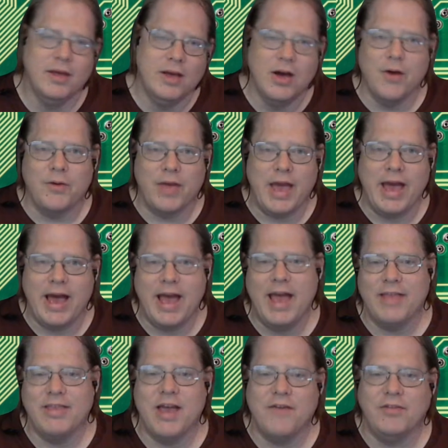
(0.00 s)
Okay, I
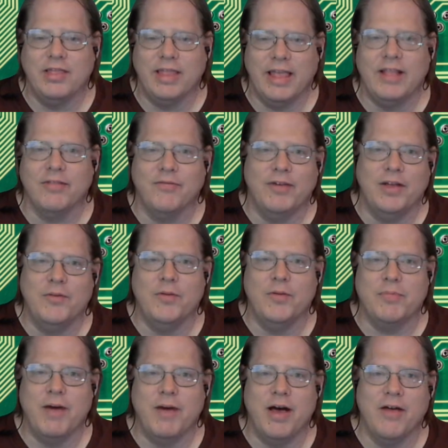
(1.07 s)
had to have a little fun
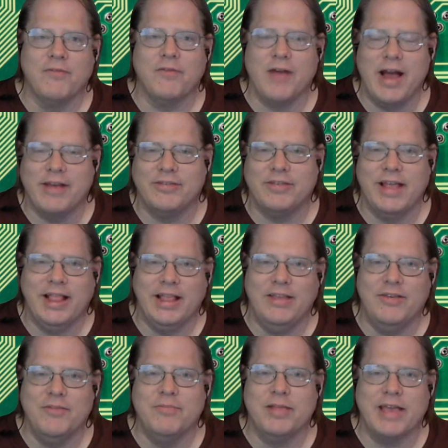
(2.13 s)
with Paul for accidentally
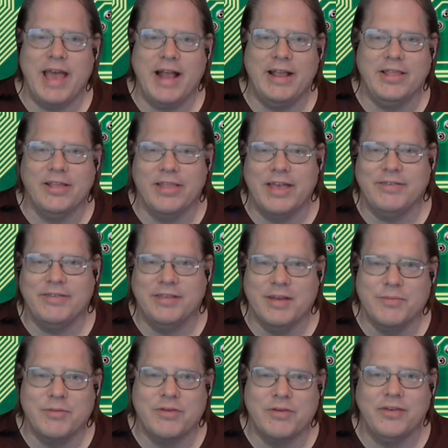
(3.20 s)
duplicating the lesson
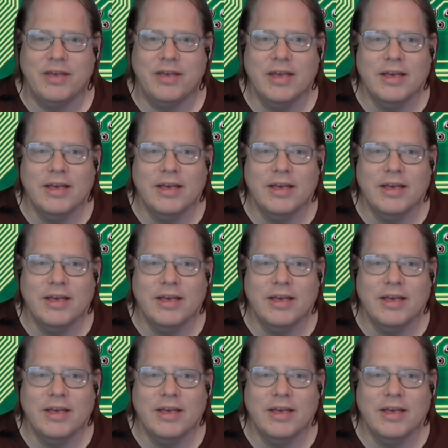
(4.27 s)
numbers.